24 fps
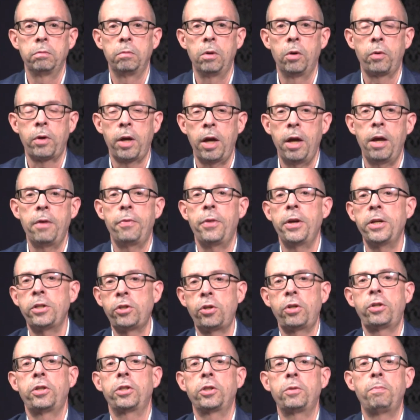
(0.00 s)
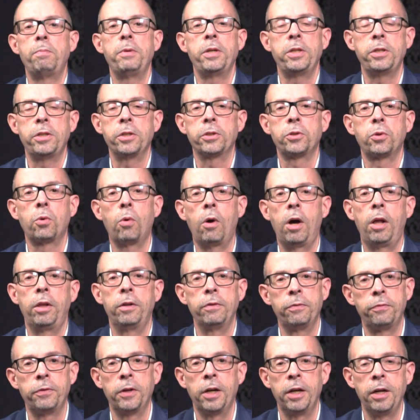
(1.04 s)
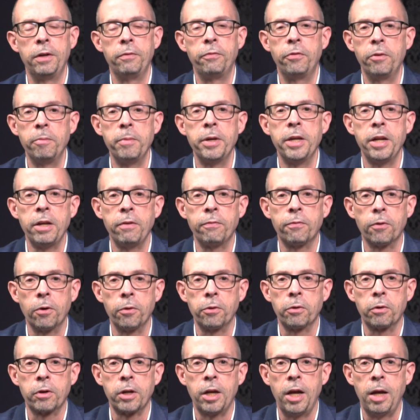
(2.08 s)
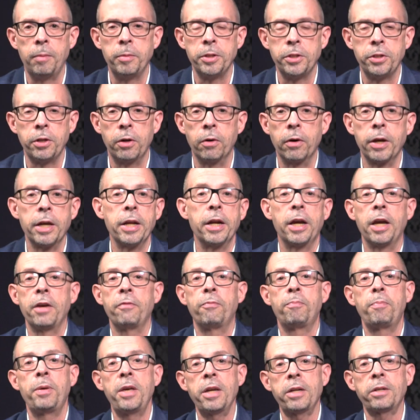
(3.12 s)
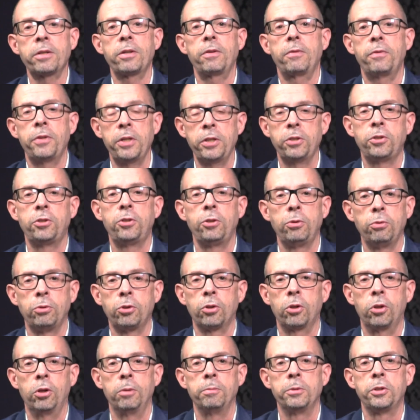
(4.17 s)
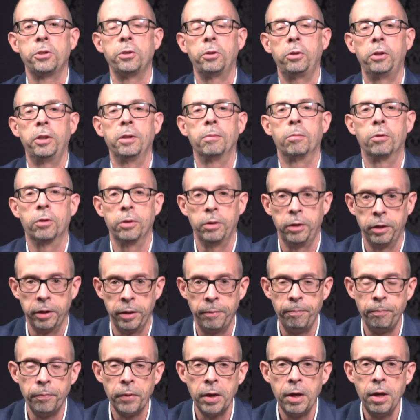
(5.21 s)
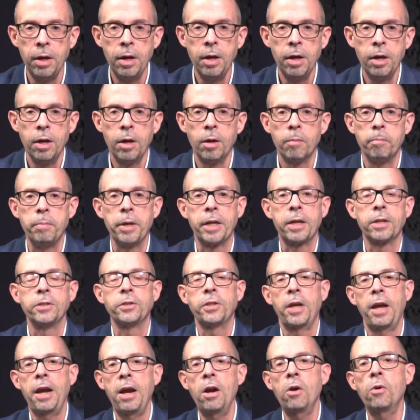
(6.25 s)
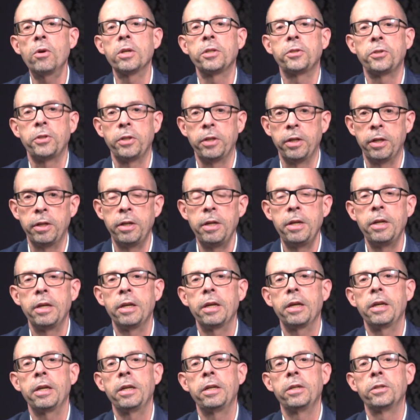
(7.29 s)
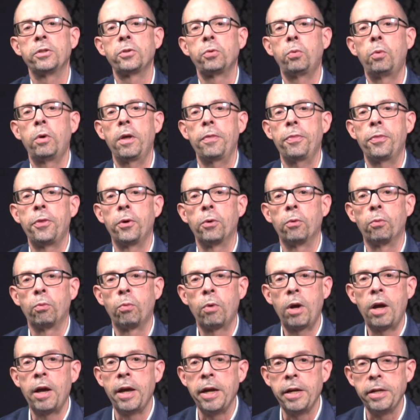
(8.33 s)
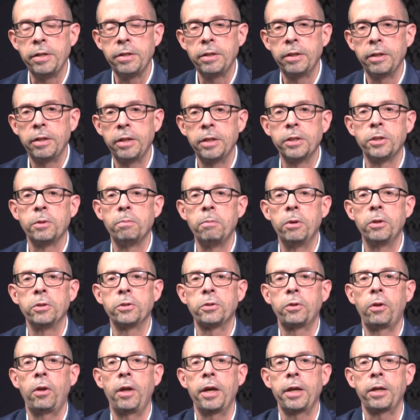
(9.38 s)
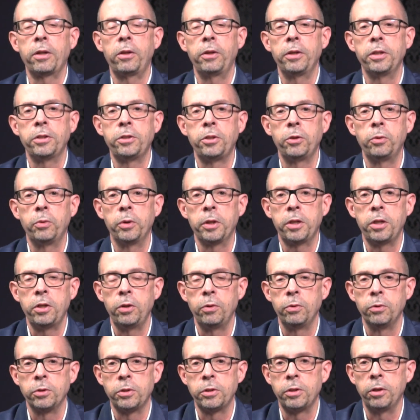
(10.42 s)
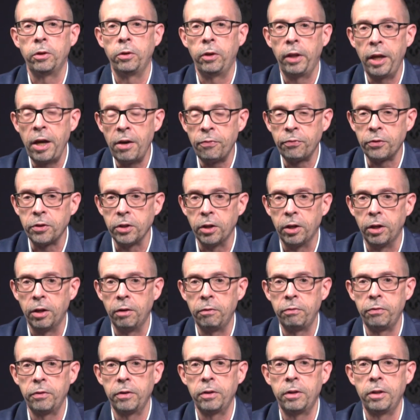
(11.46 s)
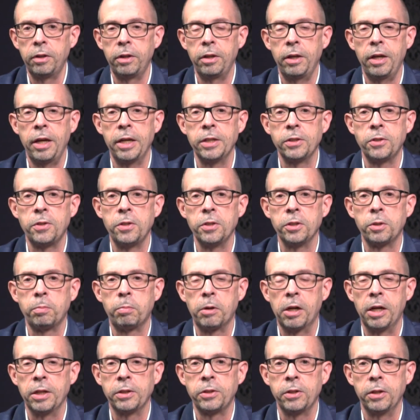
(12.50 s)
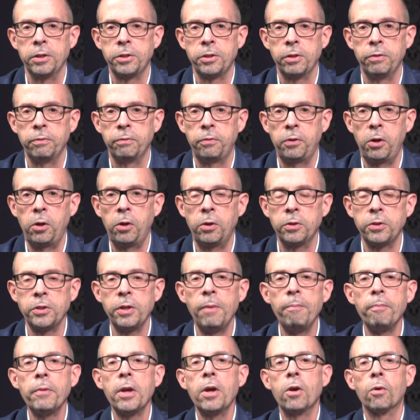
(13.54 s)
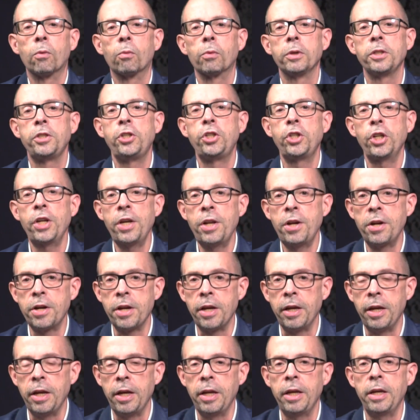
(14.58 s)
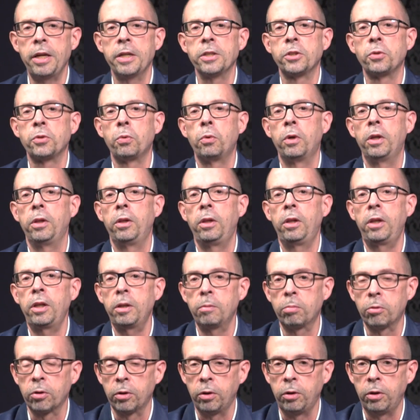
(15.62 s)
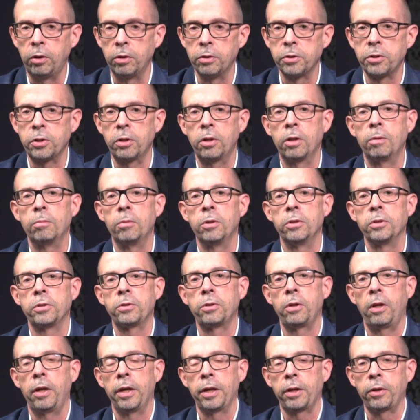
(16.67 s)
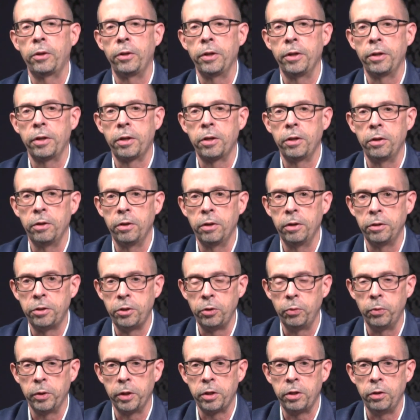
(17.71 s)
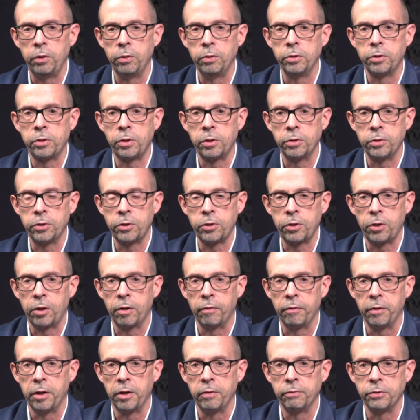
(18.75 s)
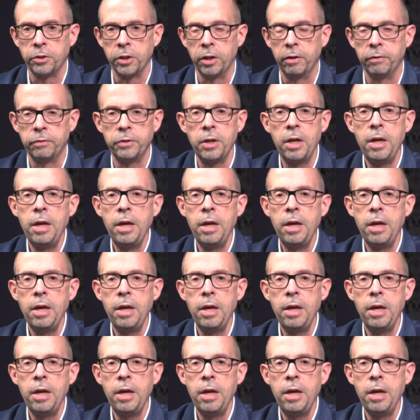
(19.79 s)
Okay, they should just be disqualified from any further commentary. And I've picked these two terms deliberately because heresy is what the right is most likely to accuse the left of as this process unfolds. Rigidity is what liberals are most likely to accuse conservatives of.